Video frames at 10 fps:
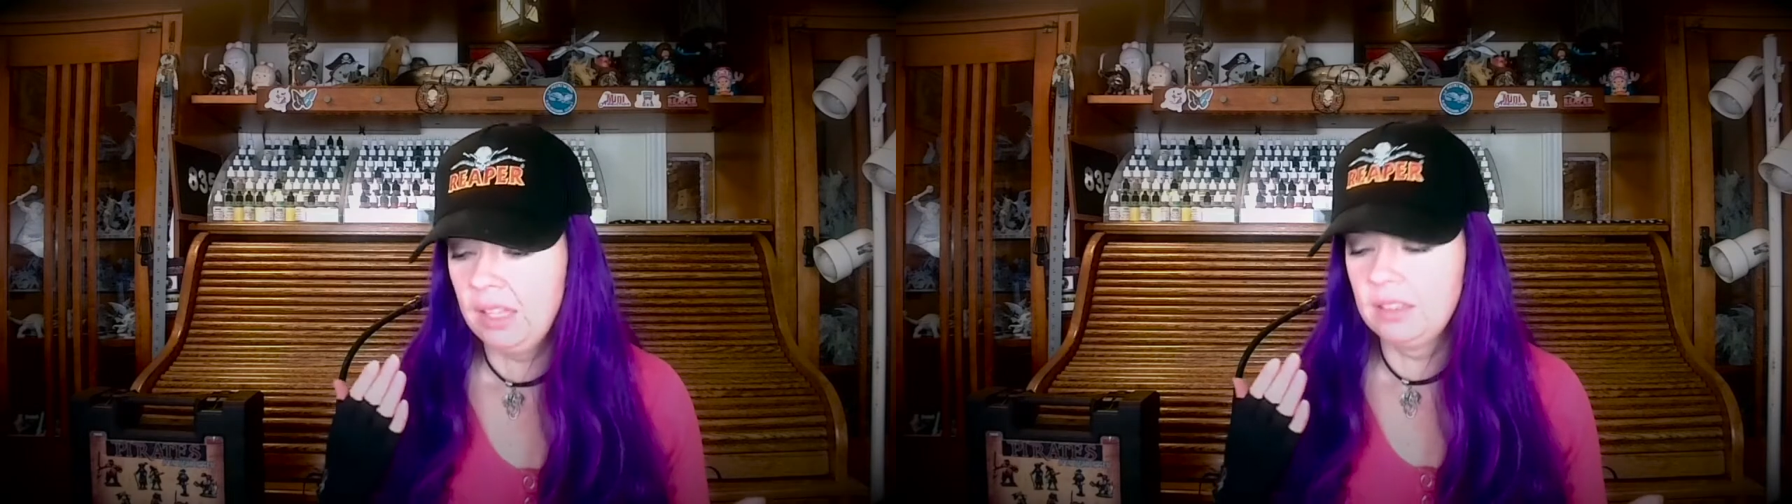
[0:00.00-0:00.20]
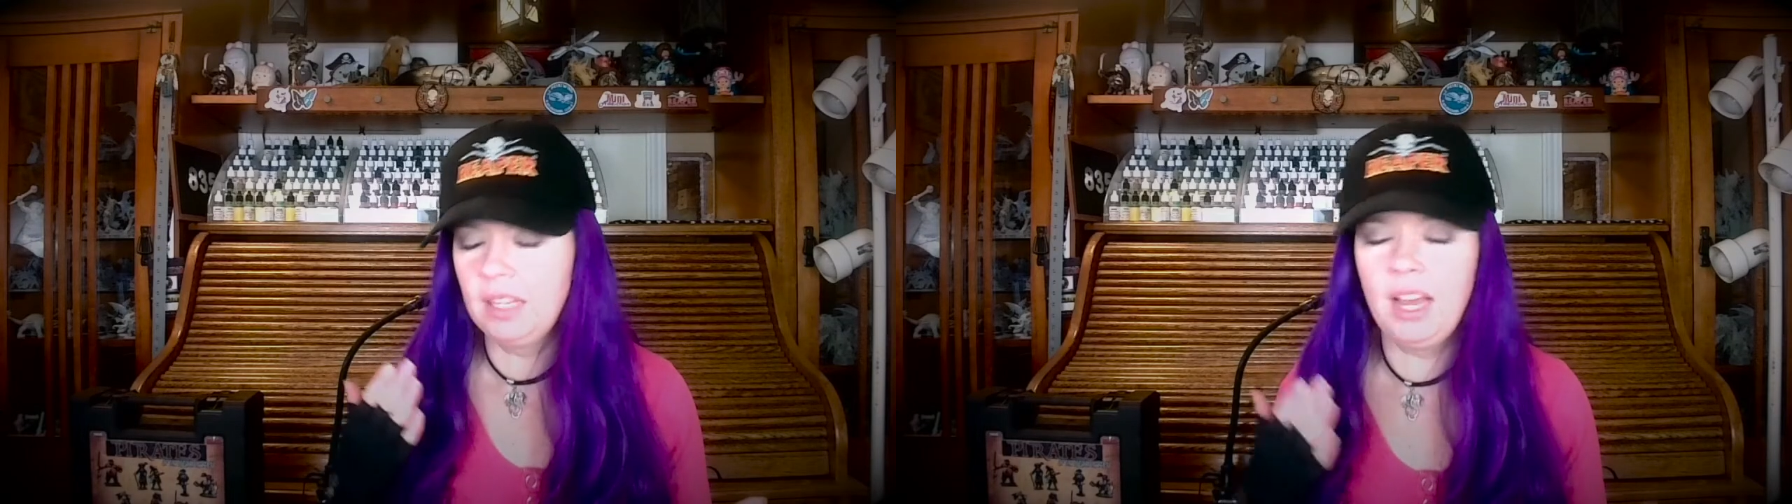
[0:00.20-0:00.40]

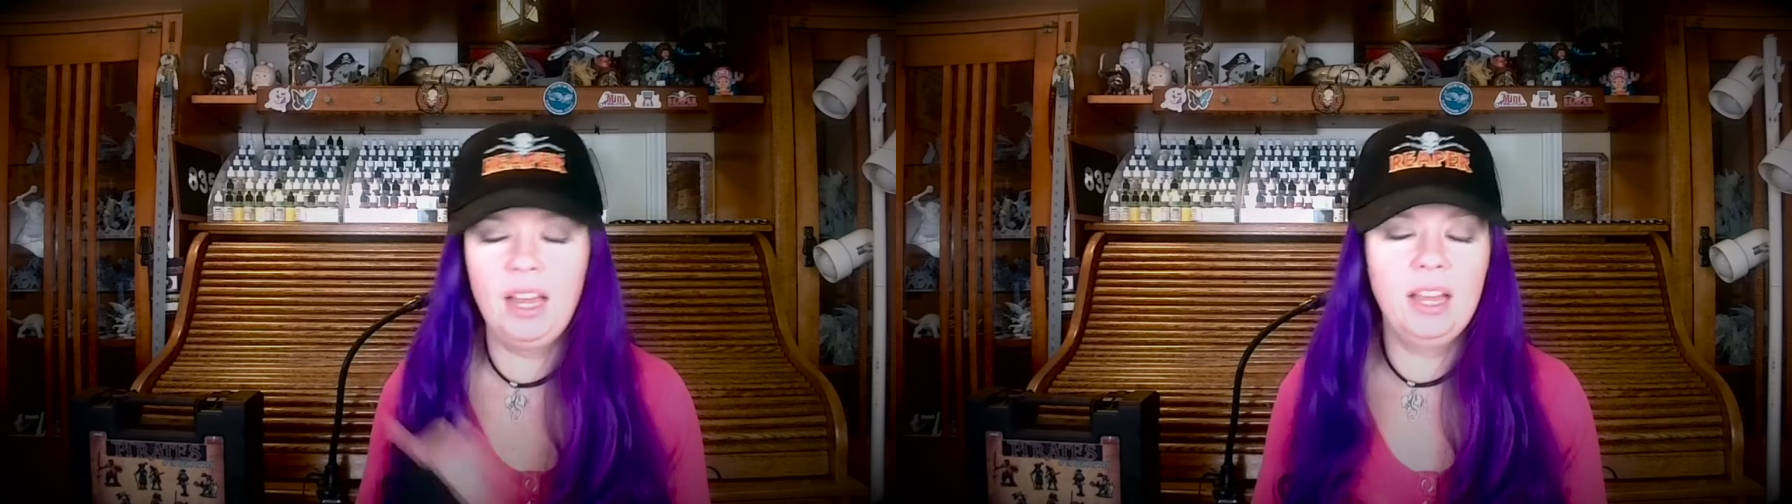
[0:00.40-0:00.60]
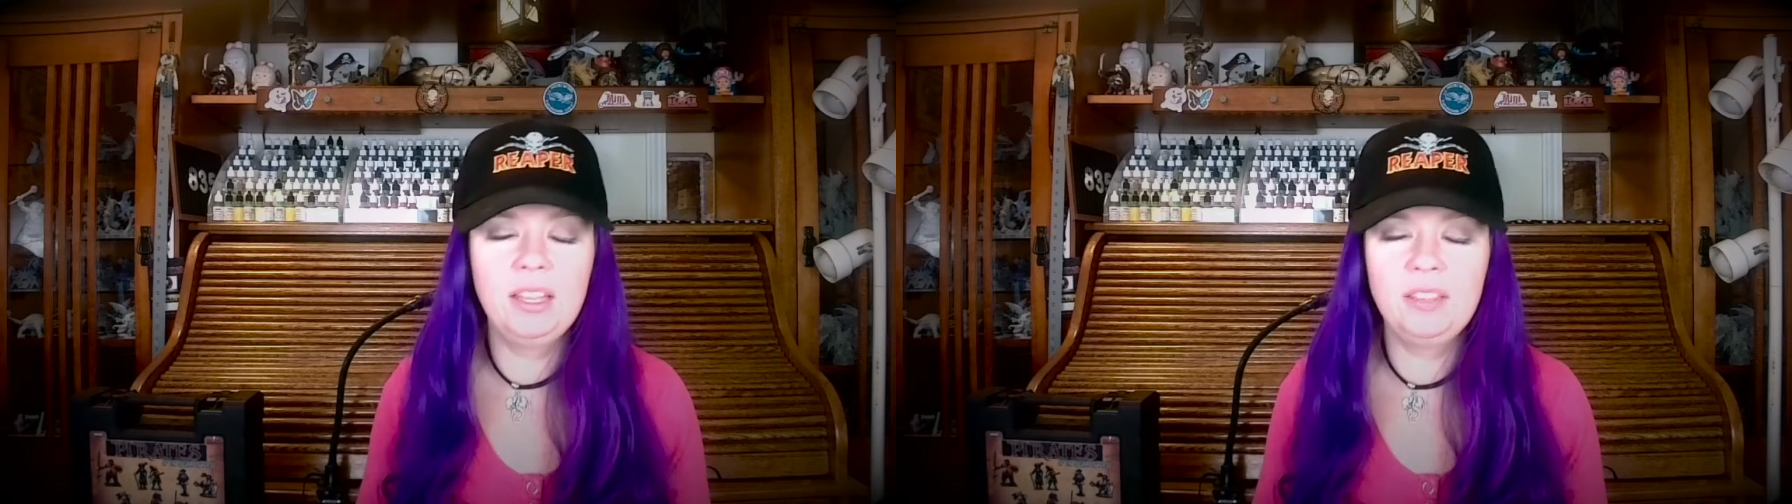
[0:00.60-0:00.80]

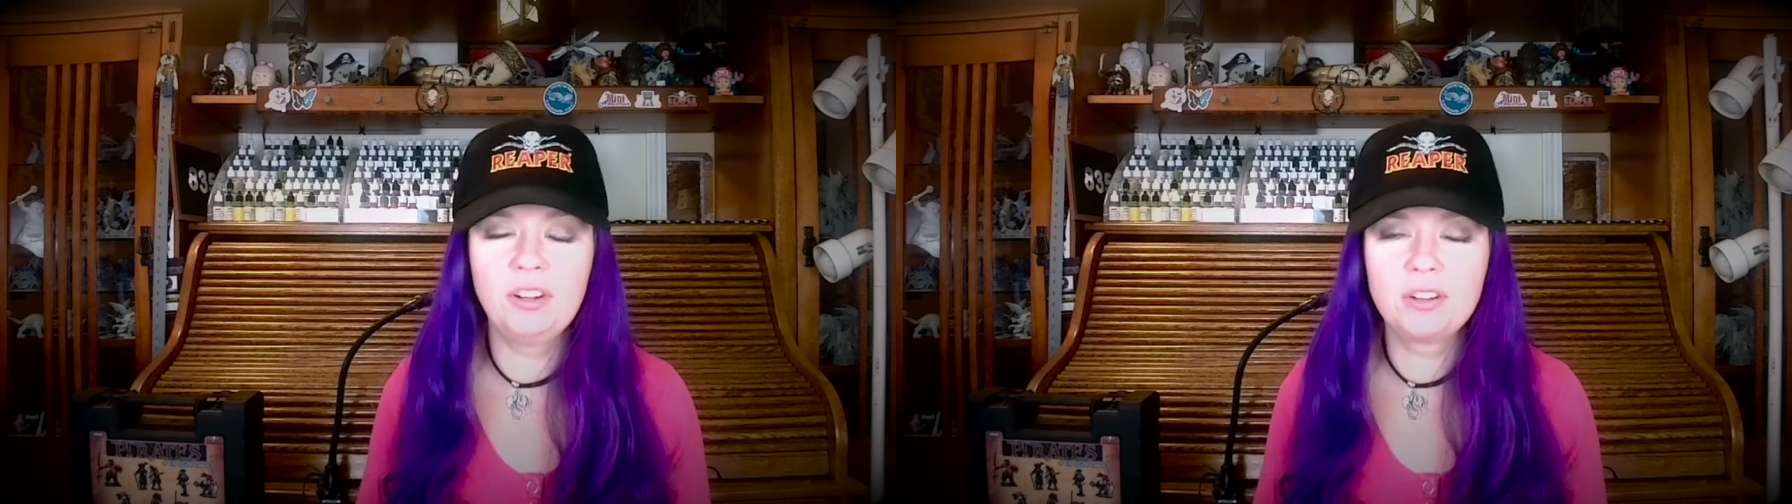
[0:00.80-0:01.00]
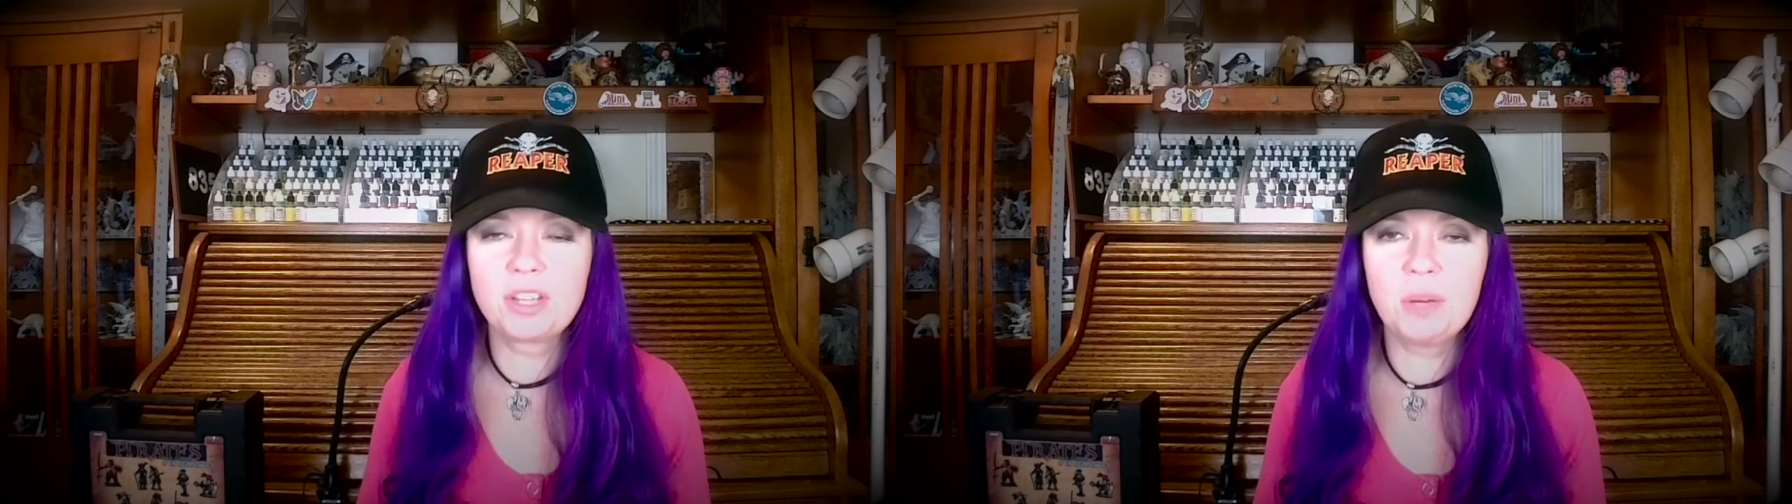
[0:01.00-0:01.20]

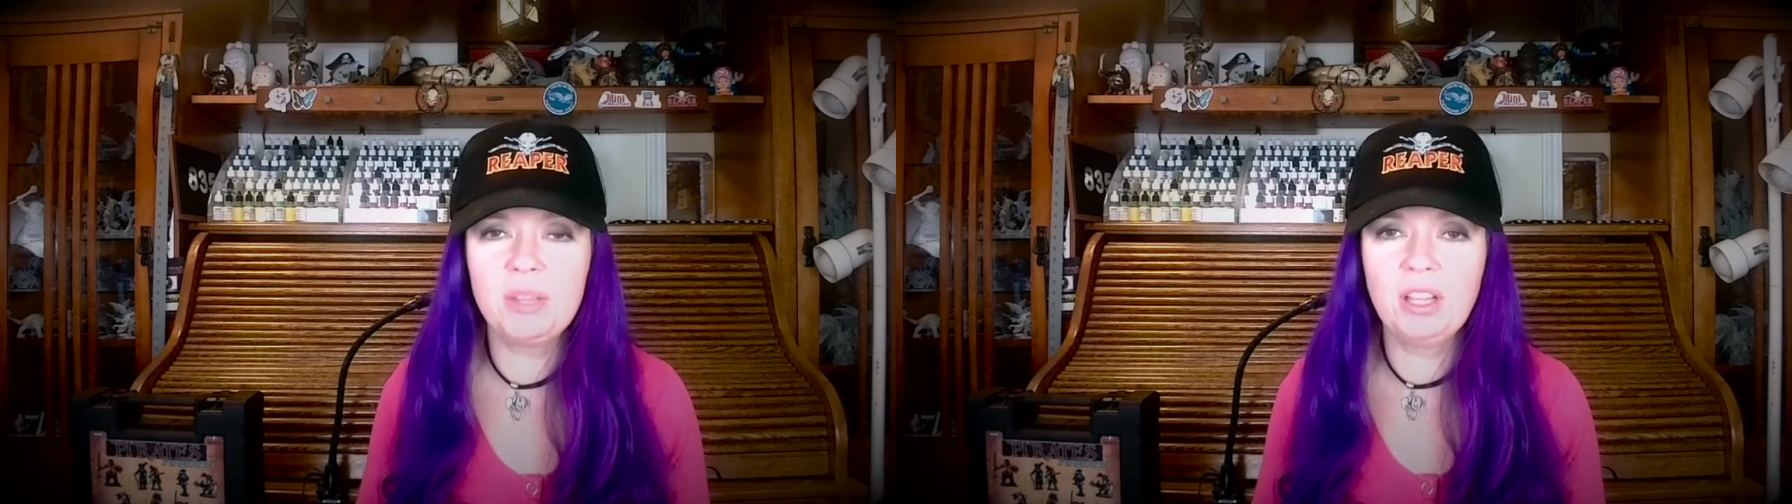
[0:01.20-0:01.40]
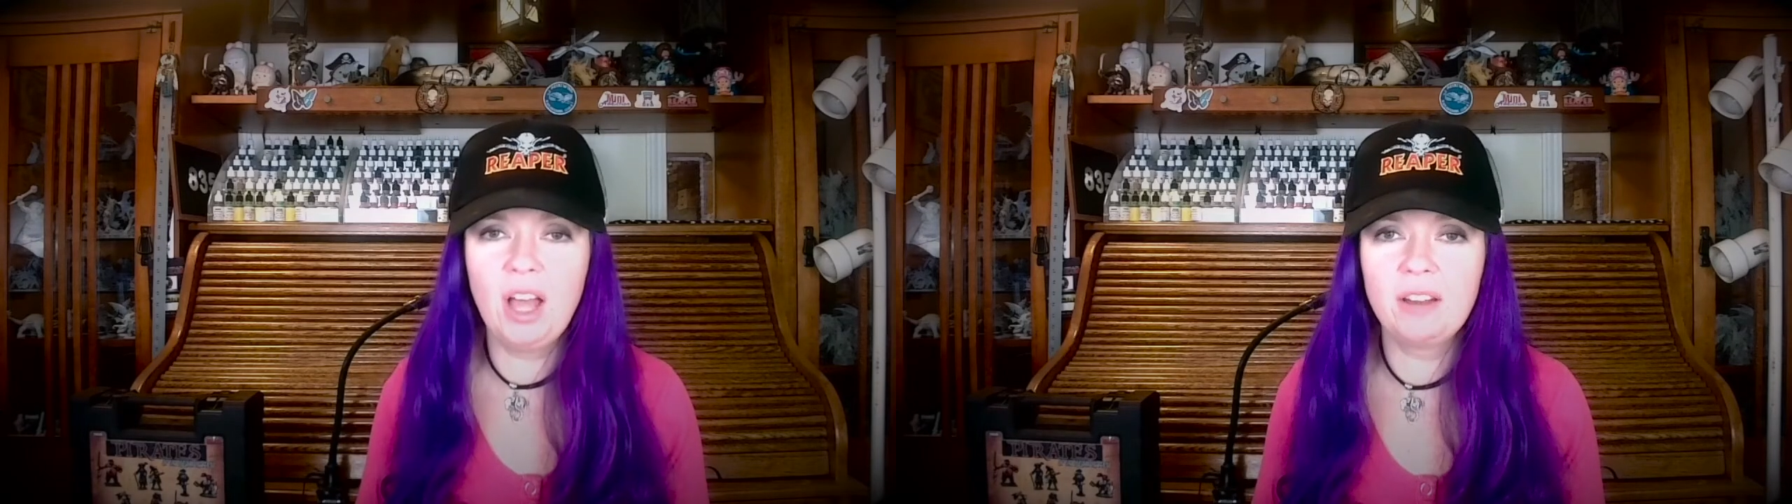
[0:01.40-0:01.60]
there's going to
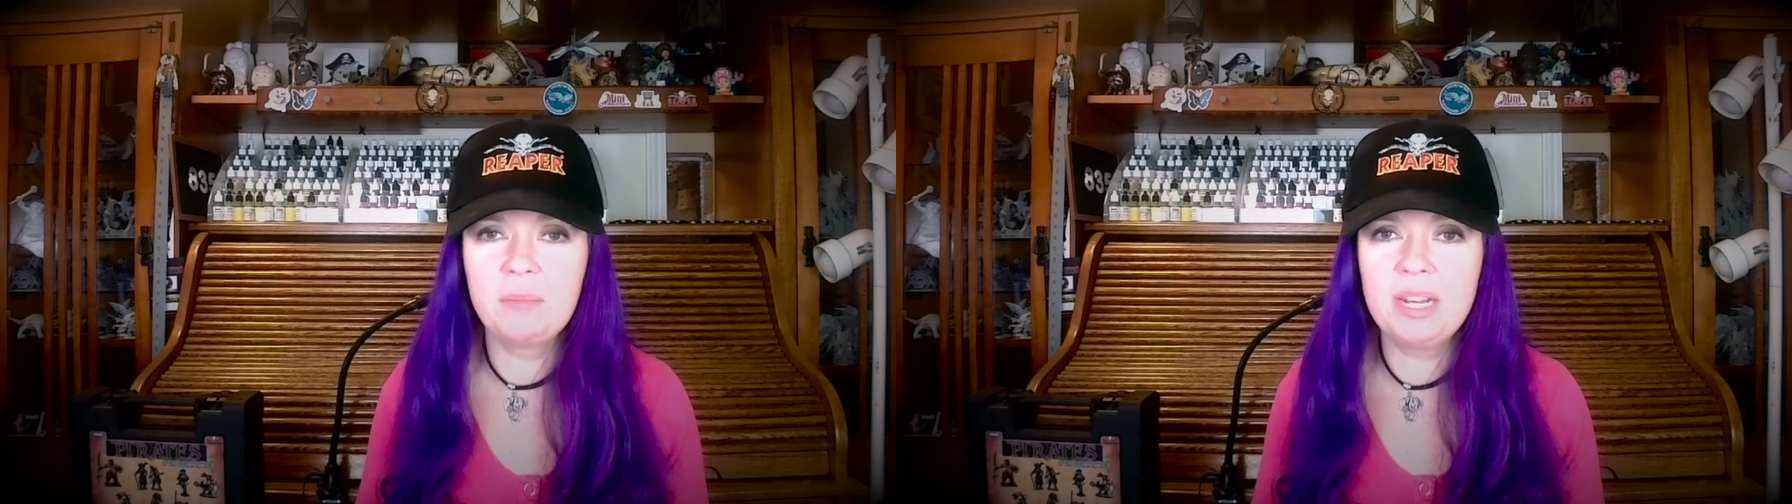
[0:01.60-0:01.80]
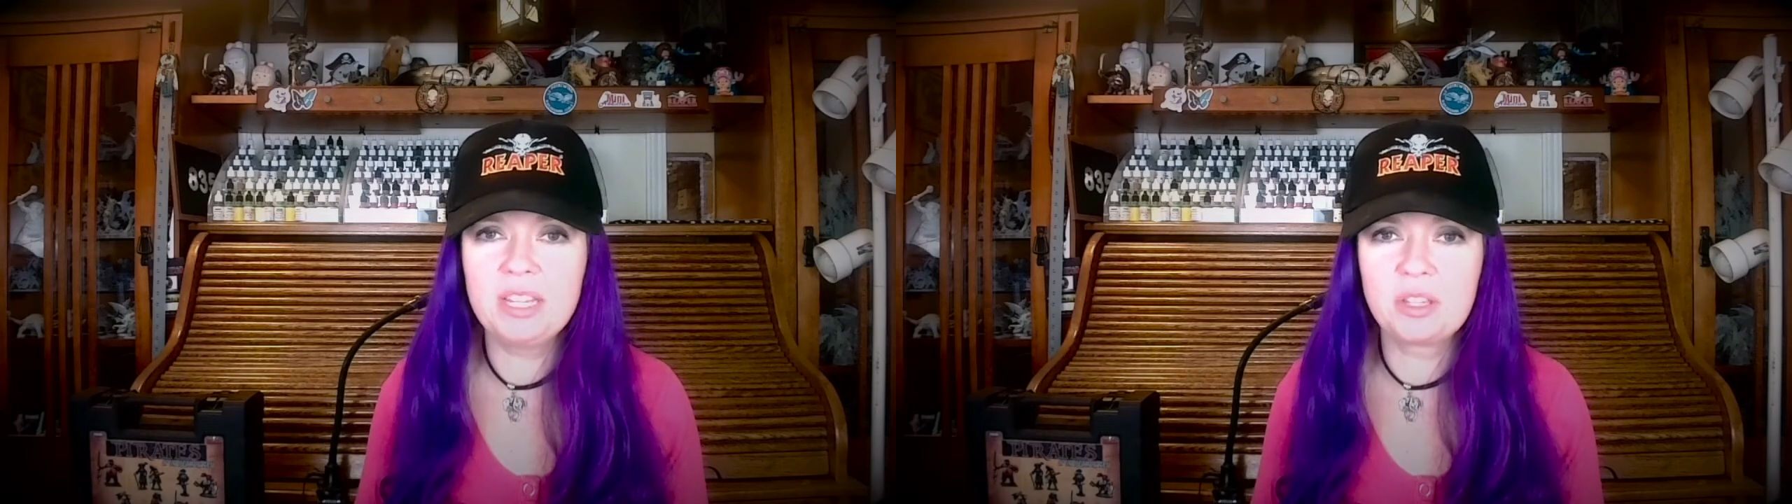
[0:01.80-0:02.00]
be a lot
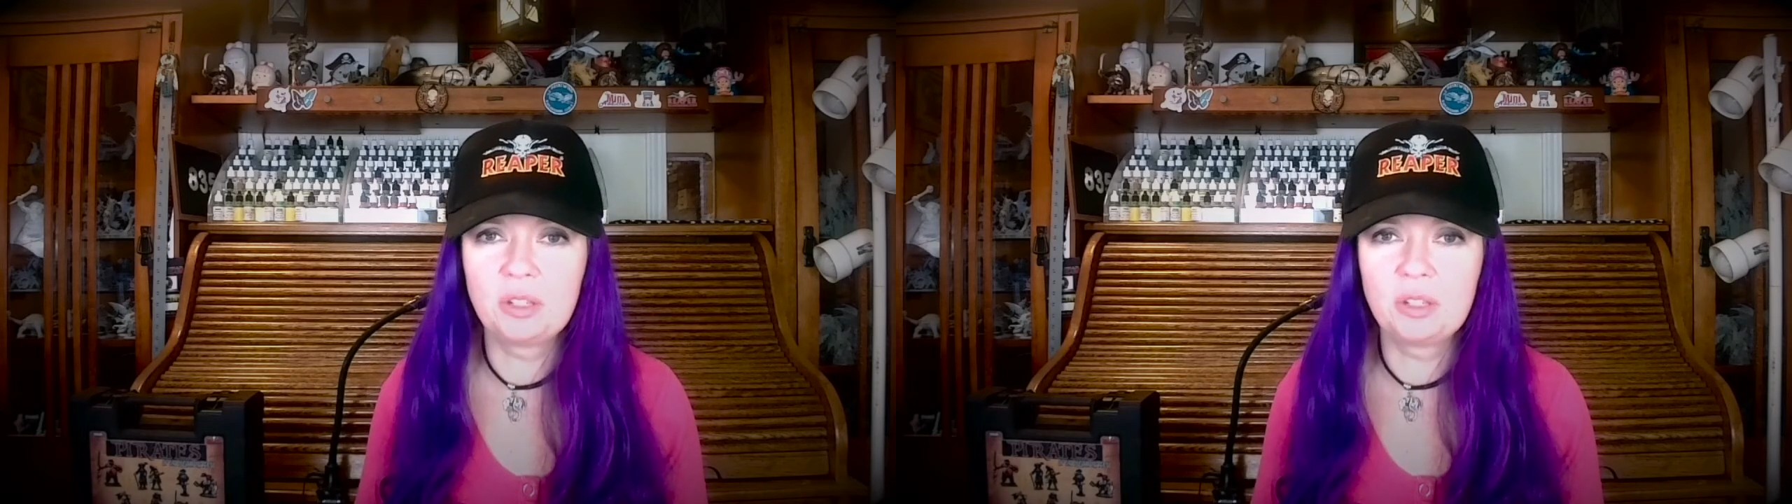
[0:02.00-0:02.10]
of minis